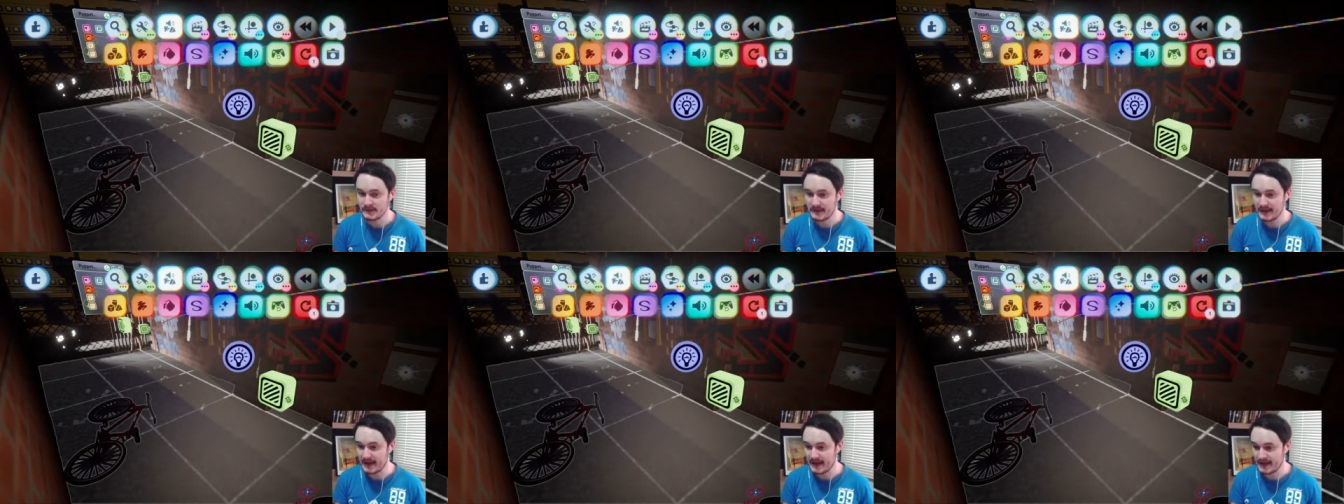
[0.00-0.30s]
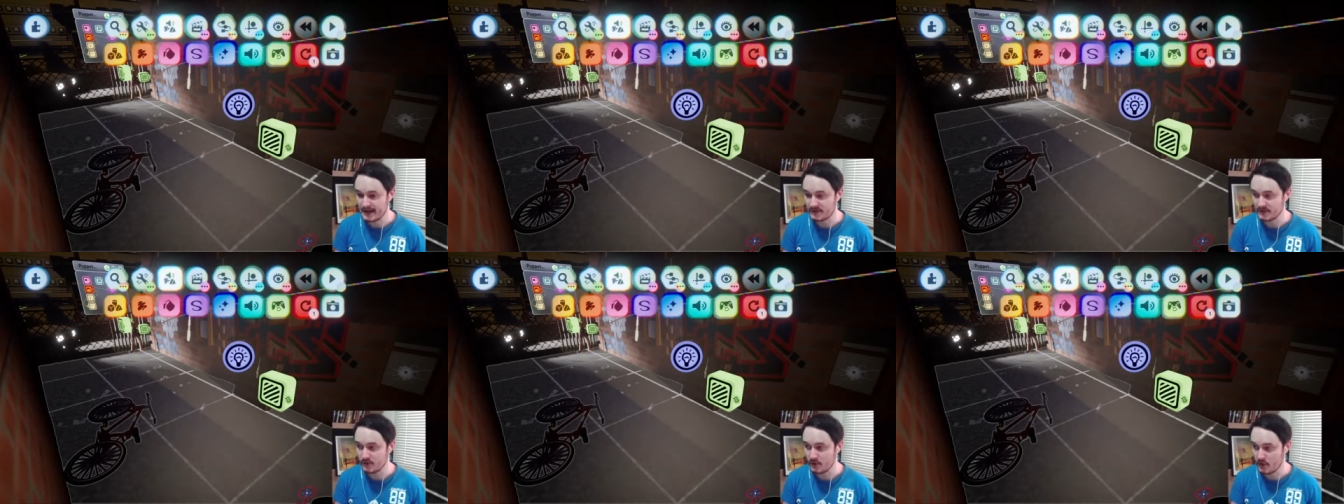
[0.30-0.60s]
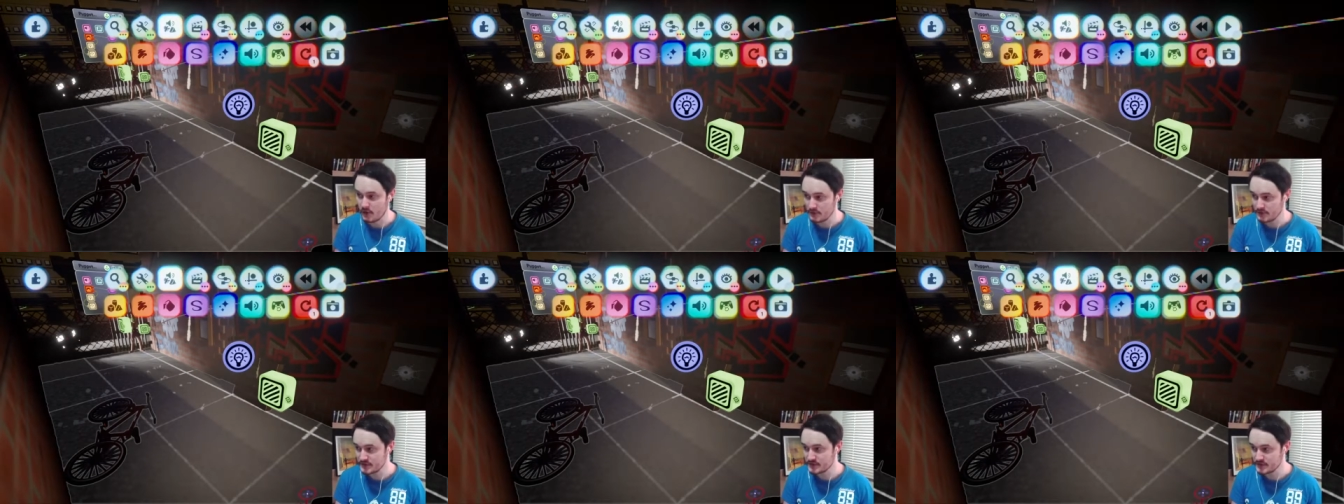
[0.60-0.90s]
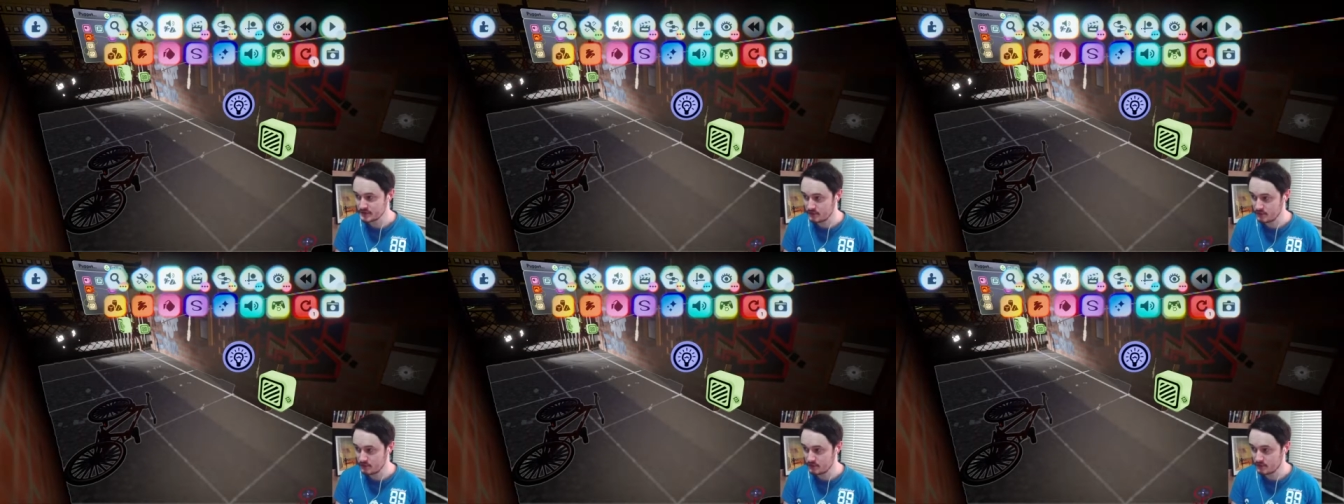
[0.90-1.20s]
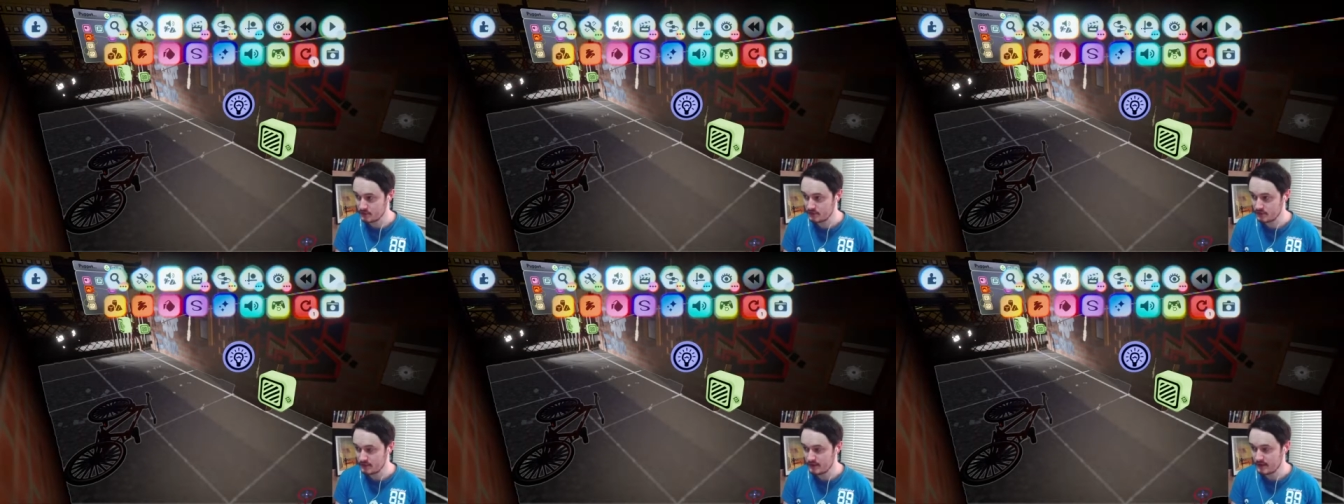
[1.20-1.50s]
And also
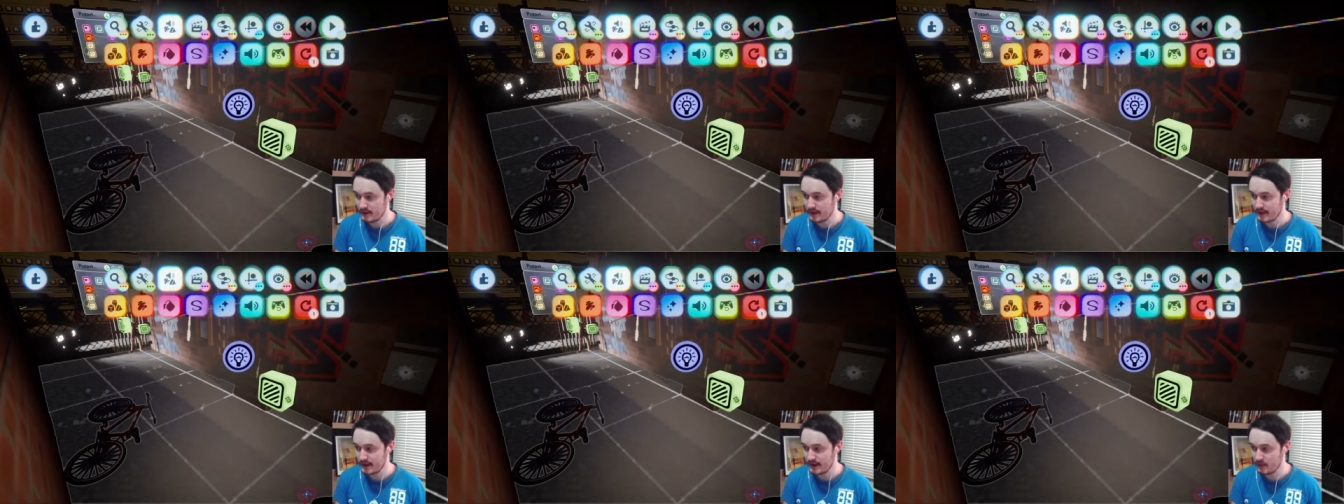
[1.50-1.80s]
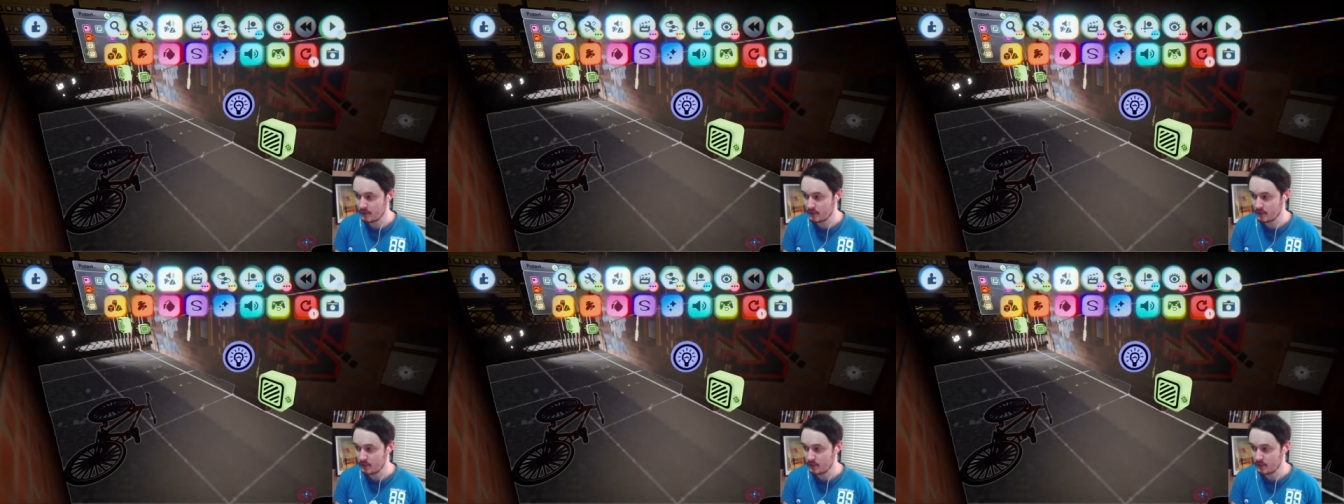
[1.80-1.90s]
I